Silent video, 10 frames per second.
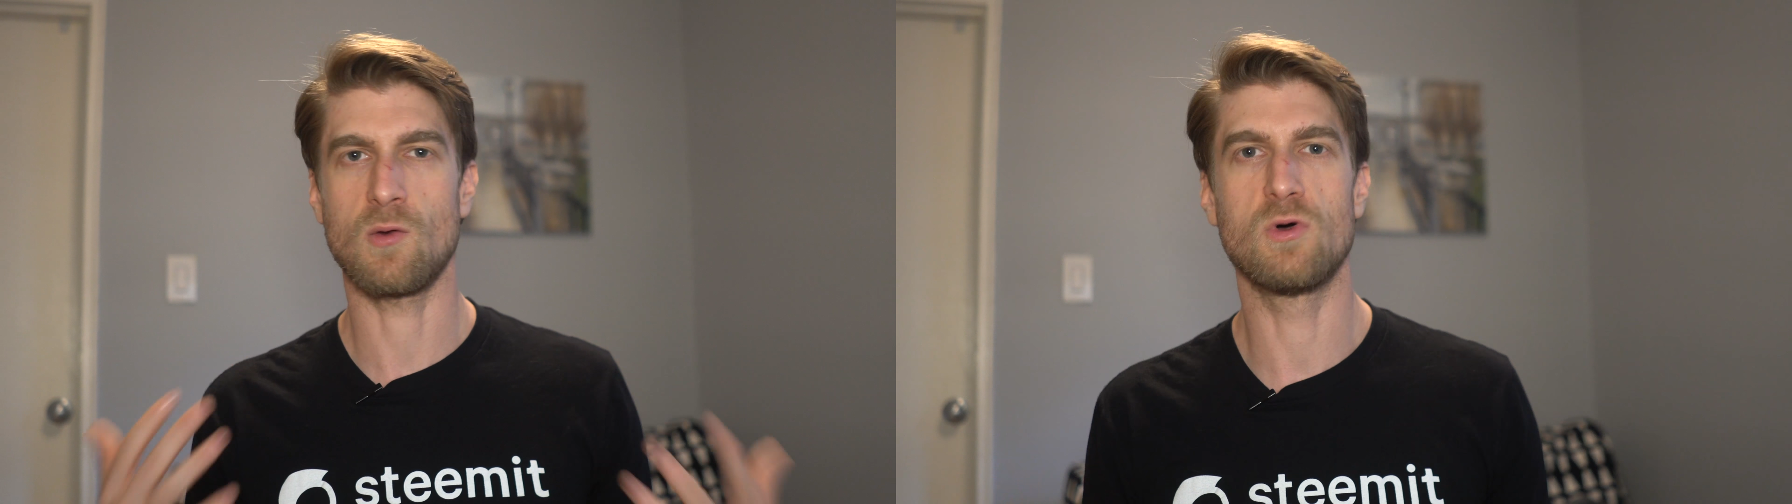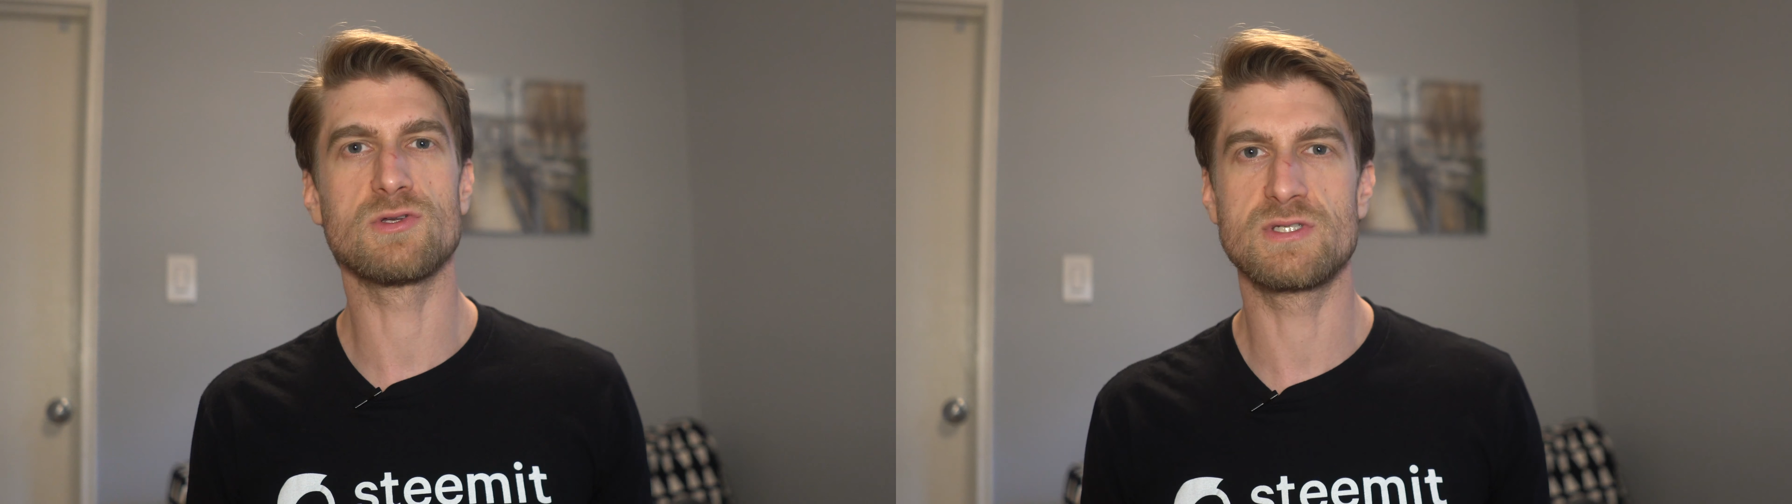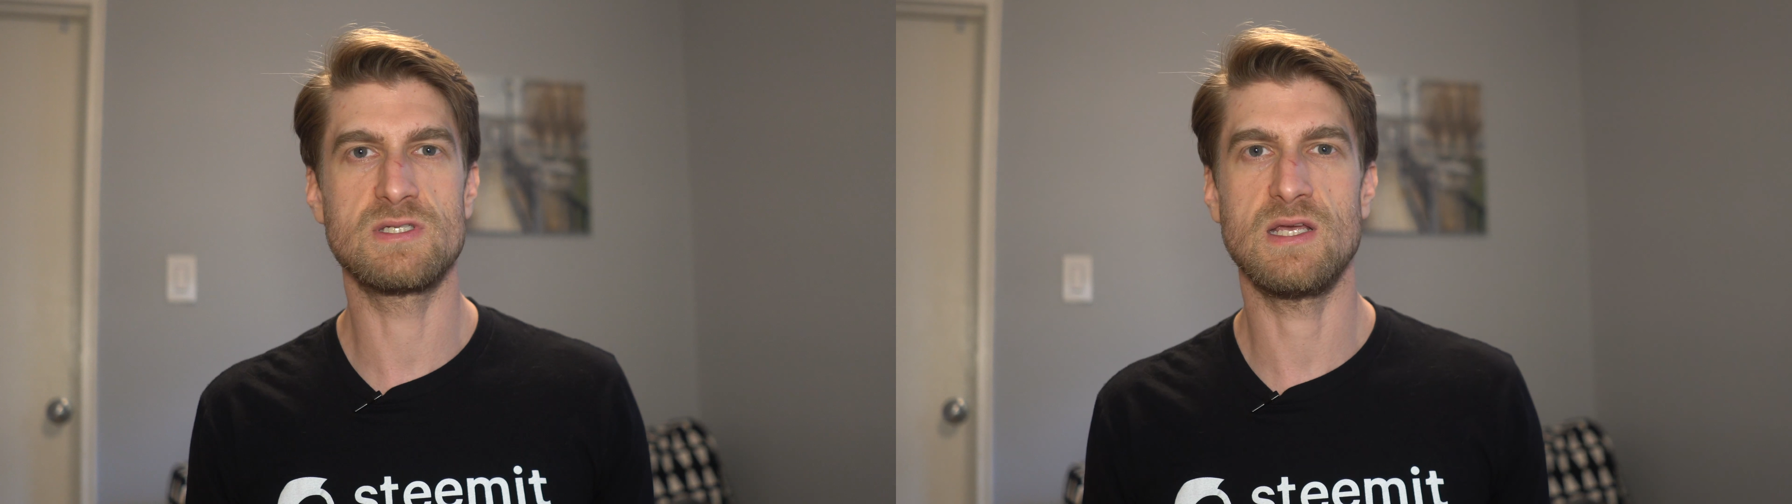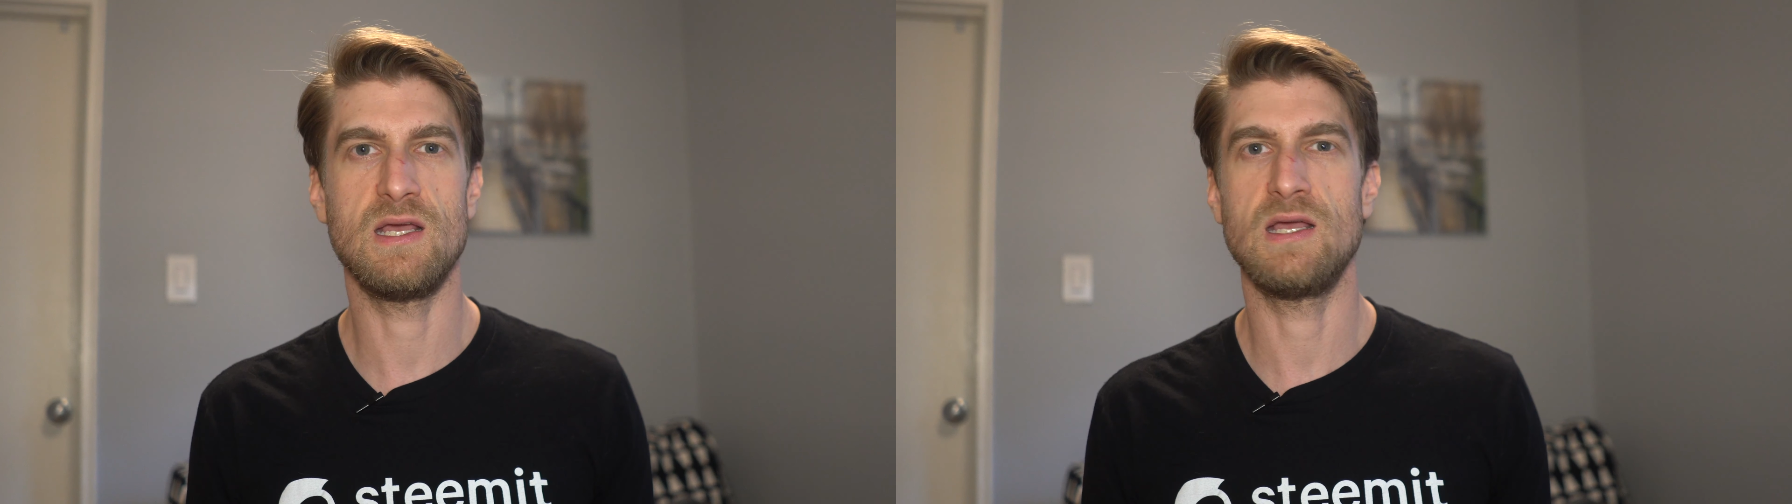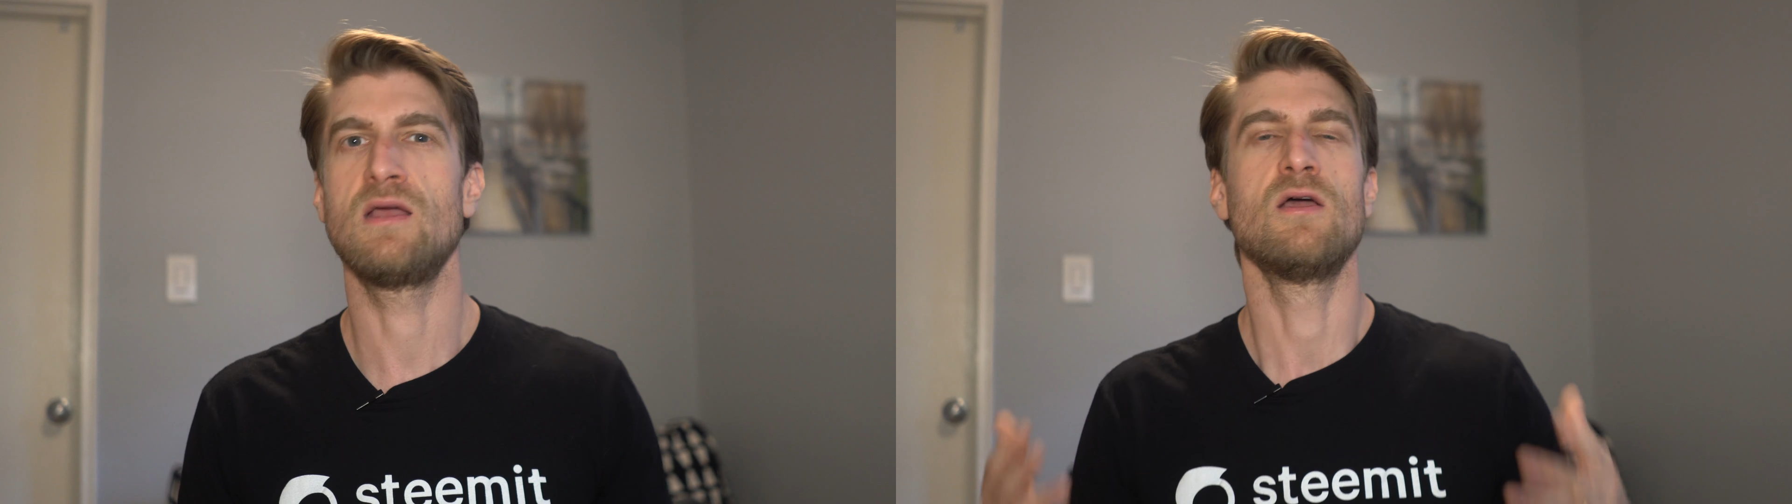we'll
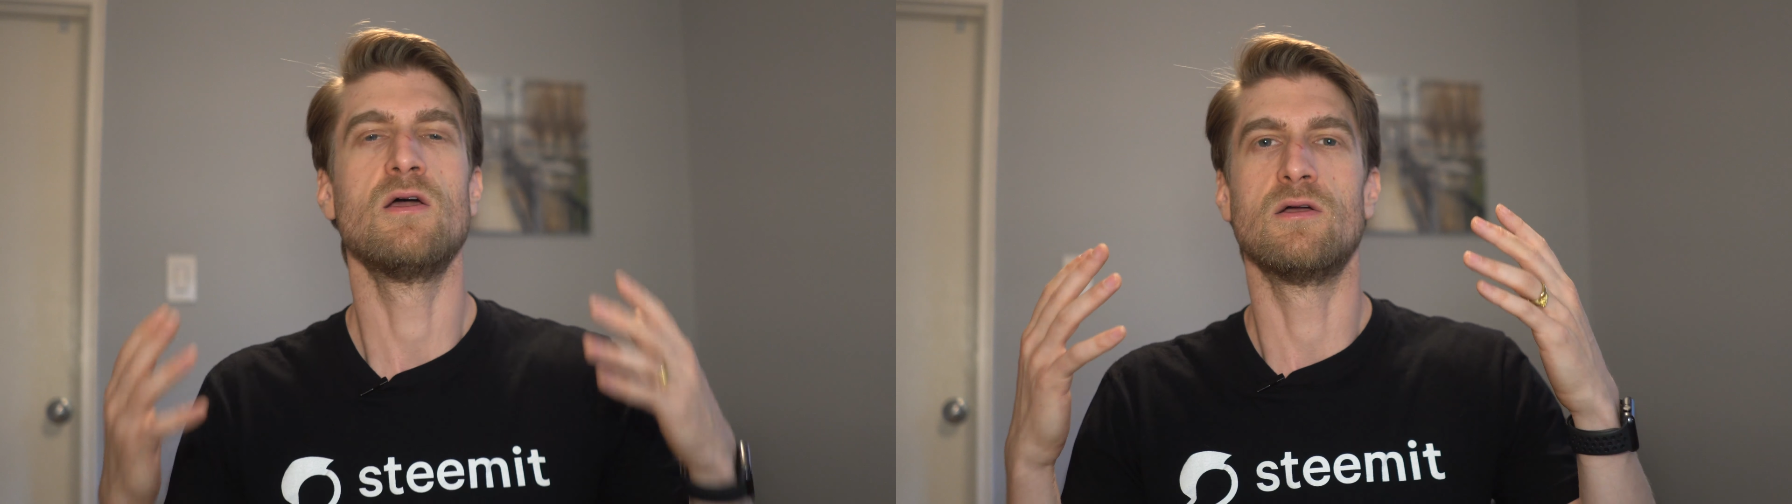see